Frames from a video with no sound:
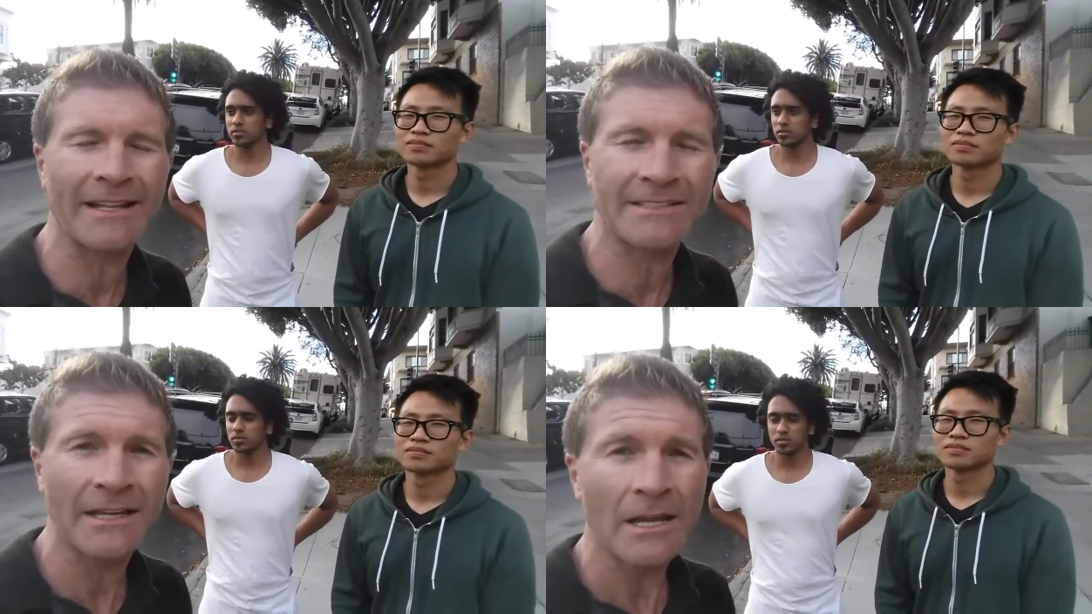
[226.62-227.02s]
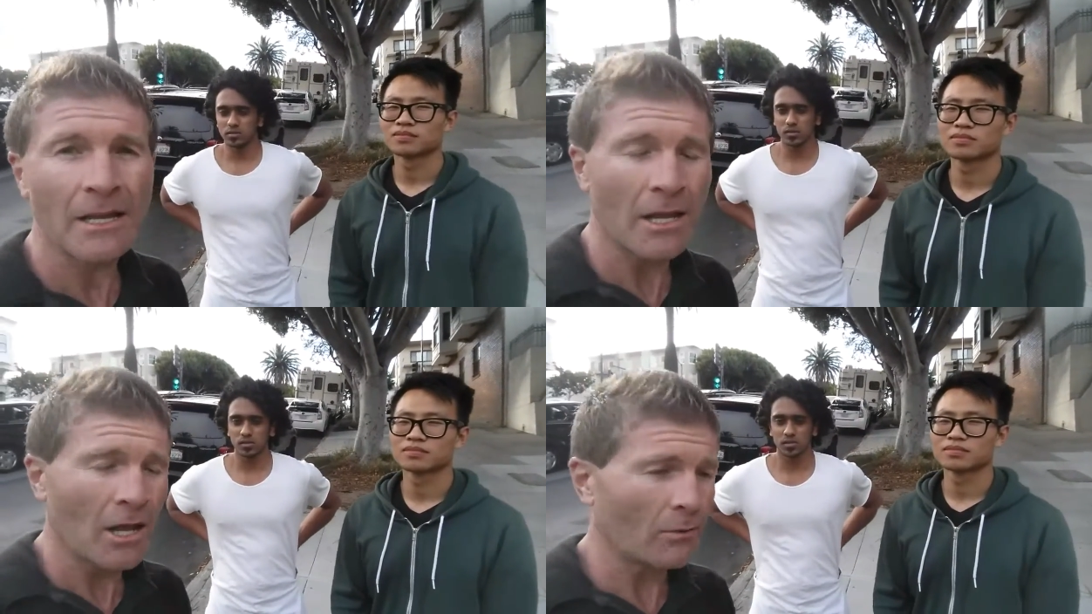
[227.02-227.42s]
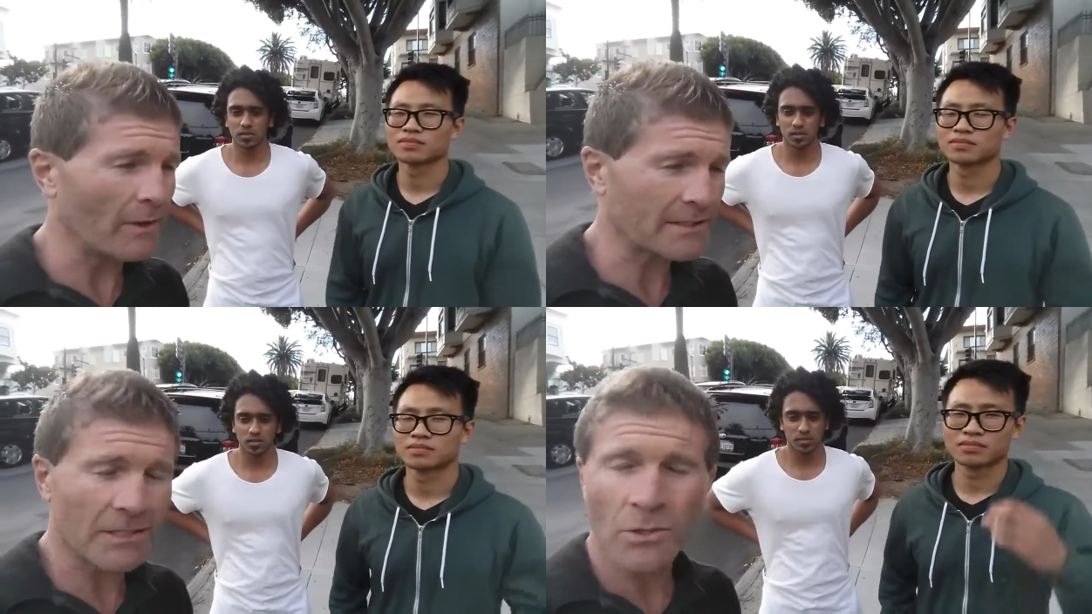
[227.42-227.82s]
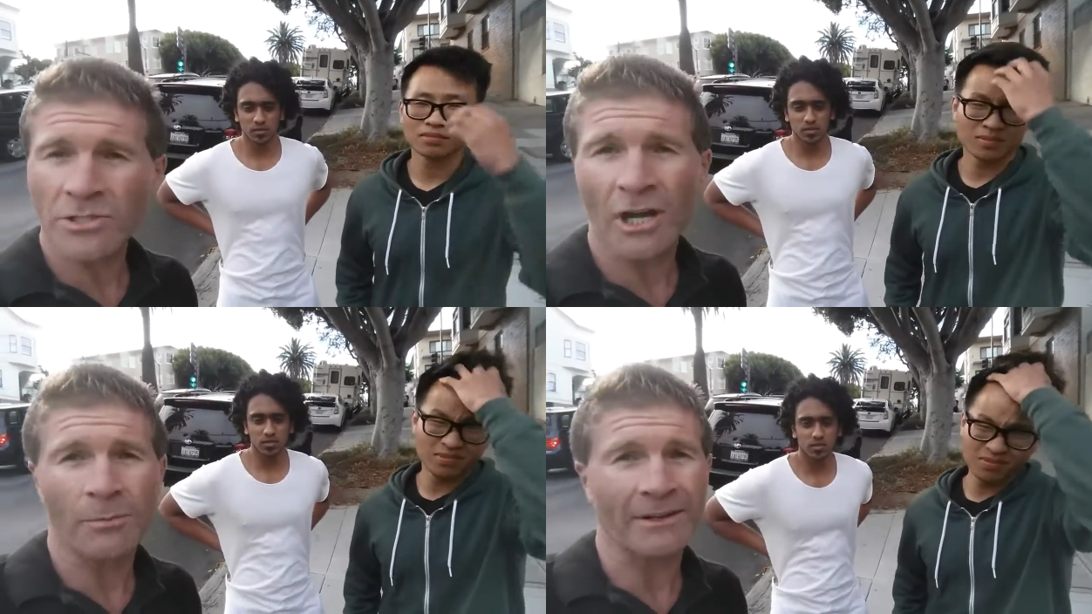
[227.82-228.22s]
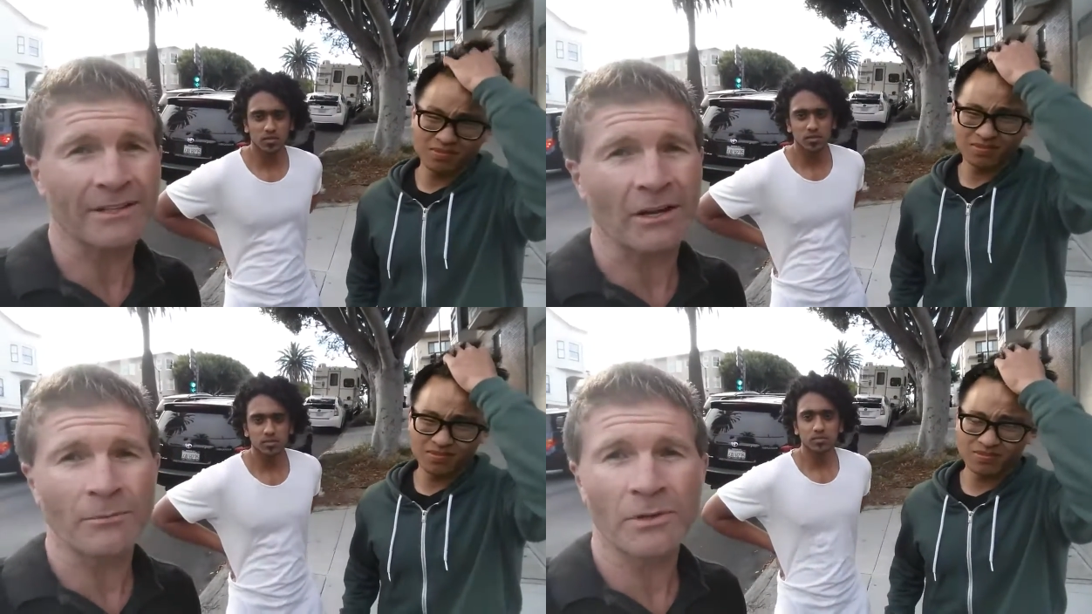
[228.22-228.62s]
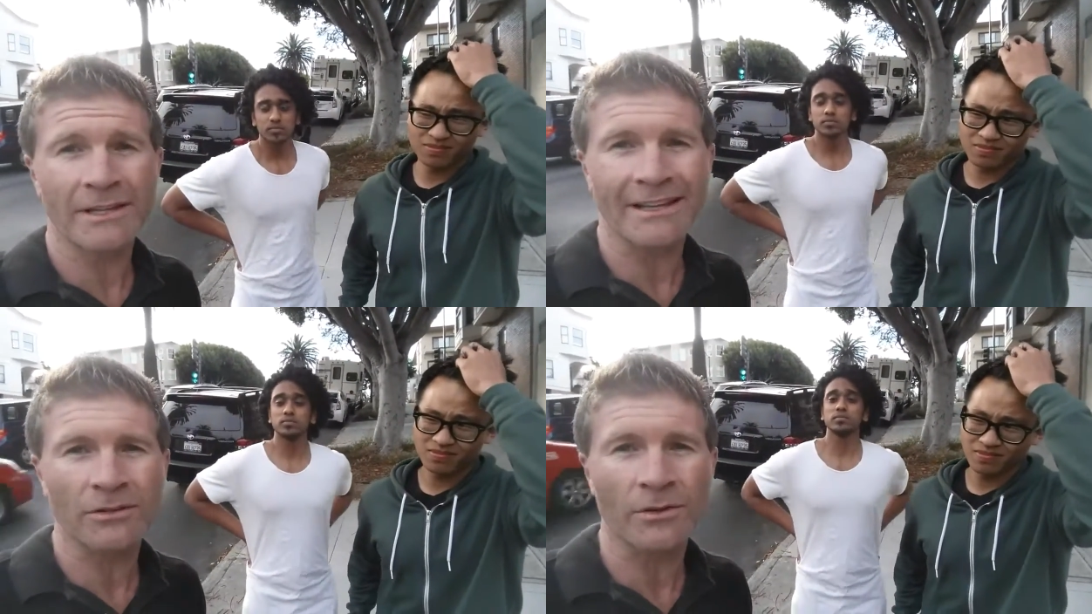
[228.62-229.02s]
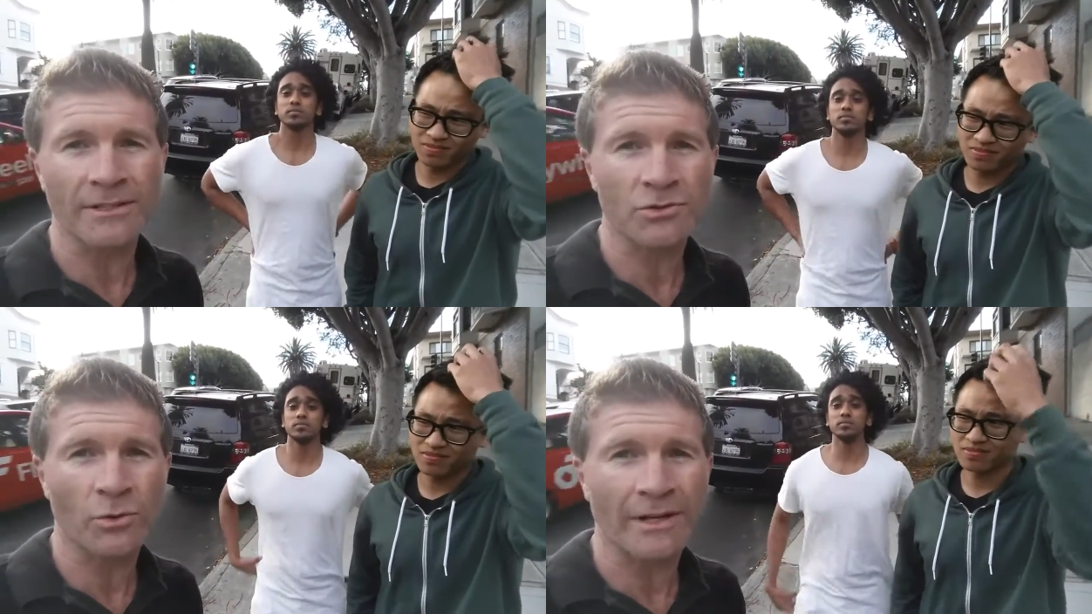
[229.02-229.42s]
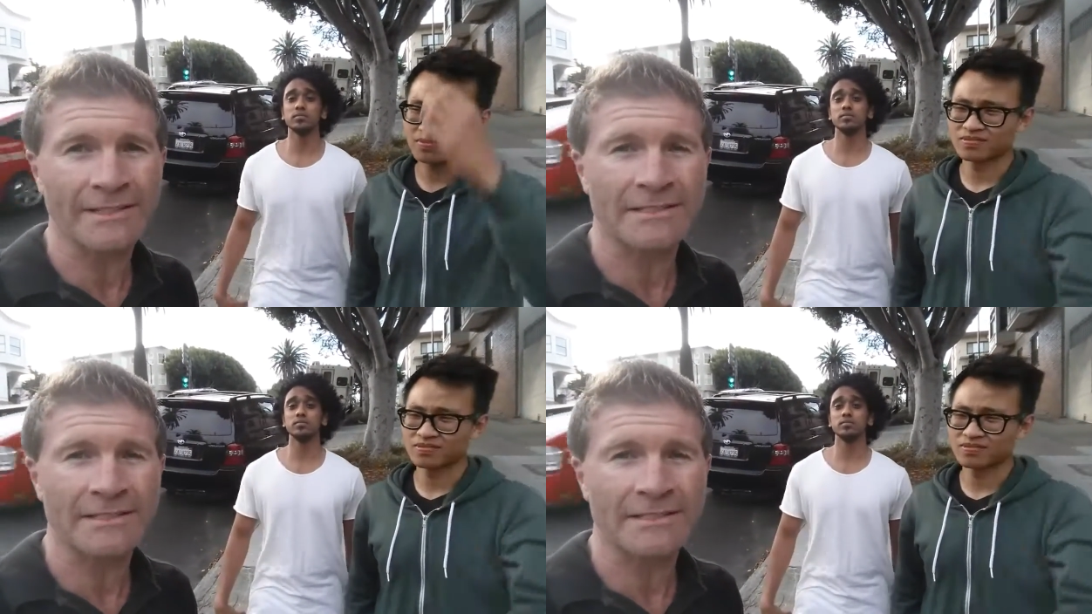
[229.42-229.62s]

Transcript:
Speaker 1: that's that's a huge help right there. I'm really glad you told that story.